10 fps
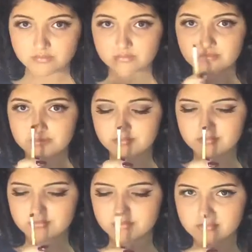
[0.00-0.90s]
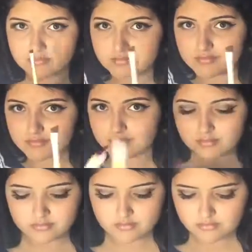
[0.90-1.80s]
And then we're going to take our
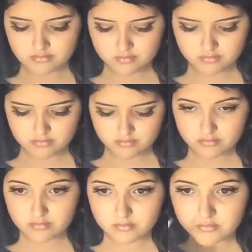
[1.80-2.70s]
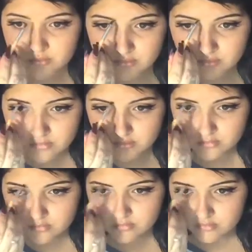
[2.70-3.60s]
thicker angled brush to fill the
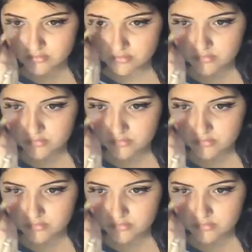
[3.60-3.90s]
rest in.